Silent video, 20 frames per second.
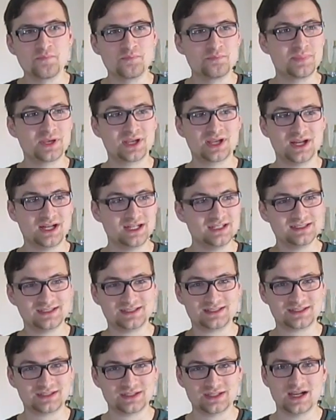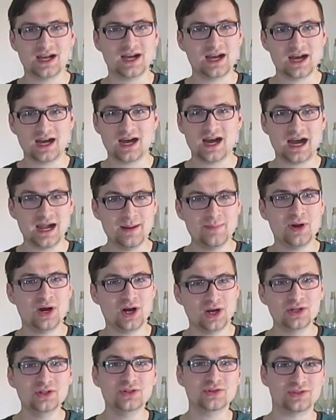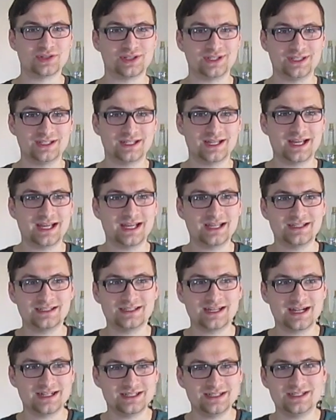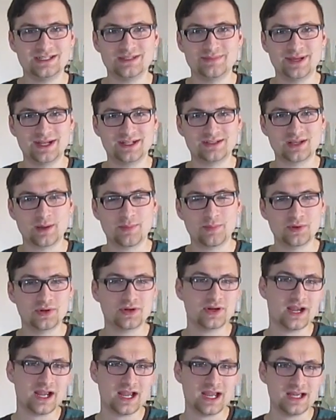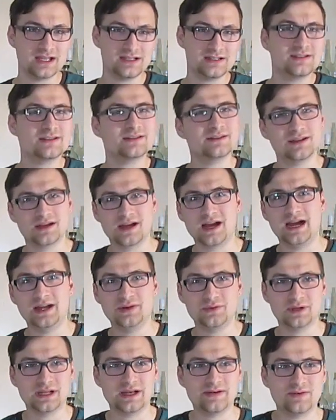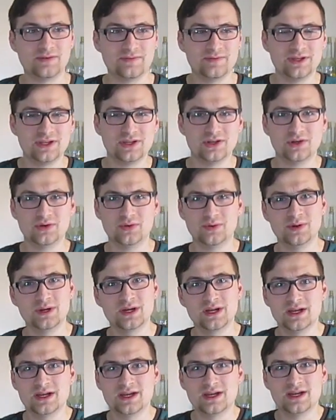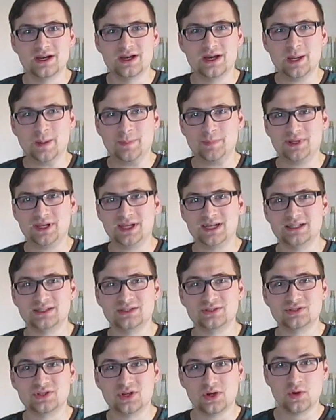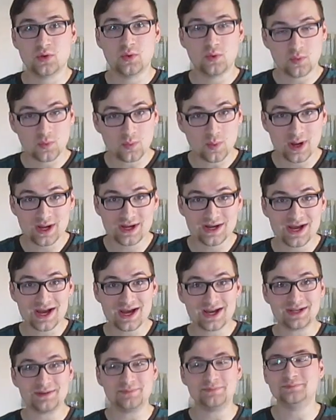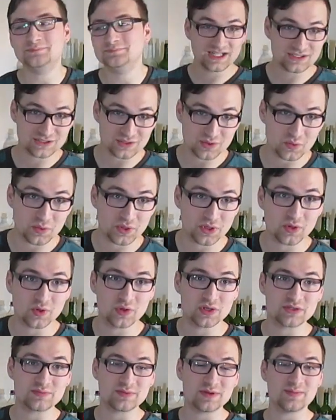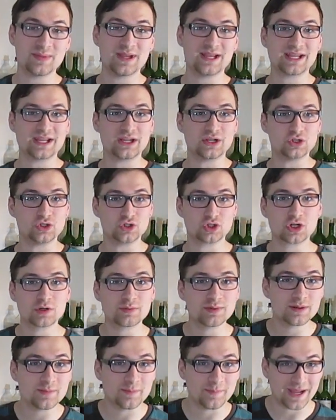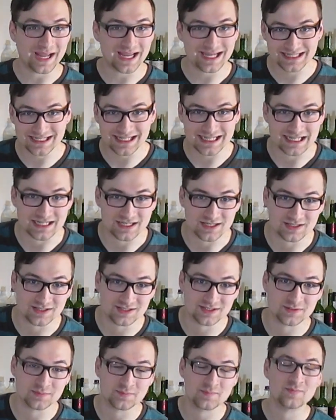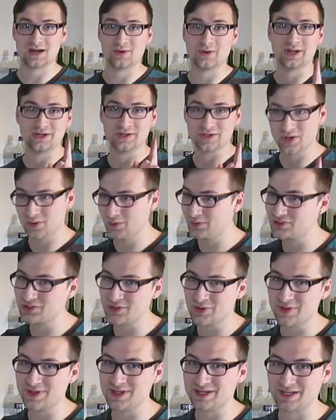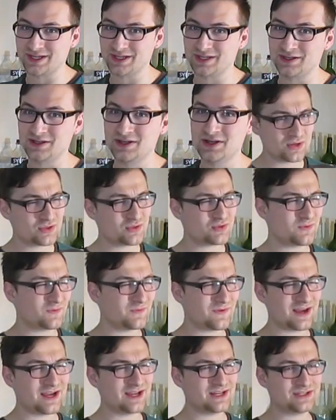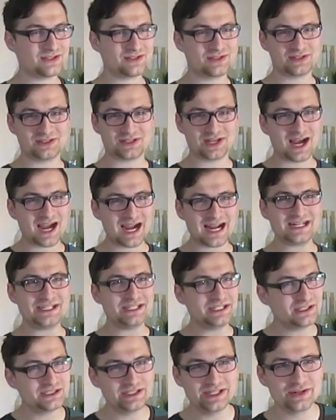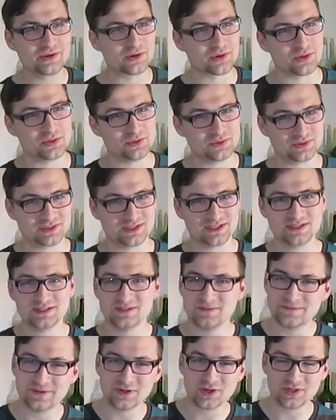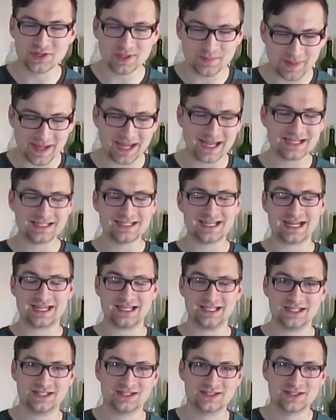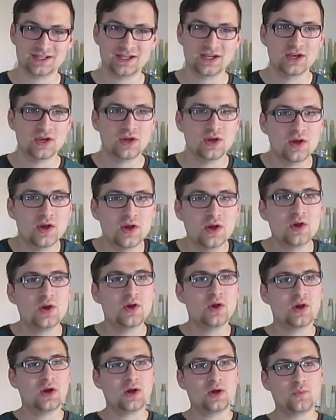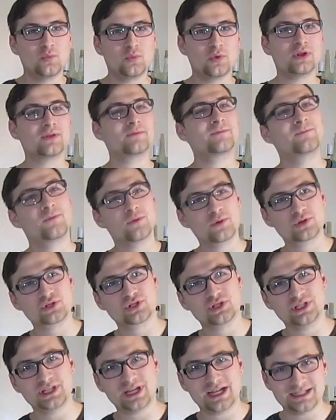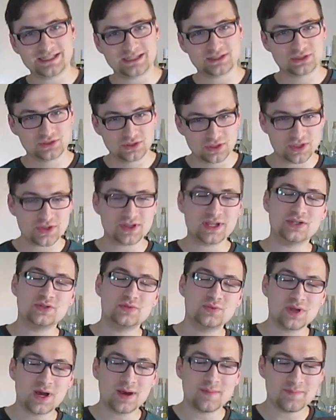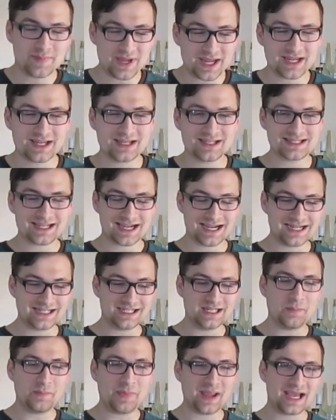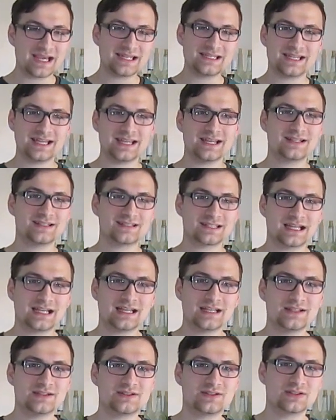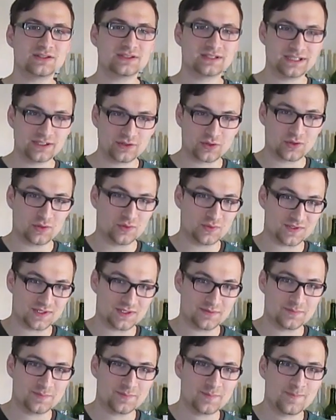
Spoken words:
because I'm hungry and I need to make supper and I don't have a video up yet, so why not? Tonight we're going to be making German pancakes. Now I know what you're thinking. Where did you find tiny Lederhosen to fit on the pancakes? Well, unfortunately I did look. They do not make tiny pancake-sized Lederhosen.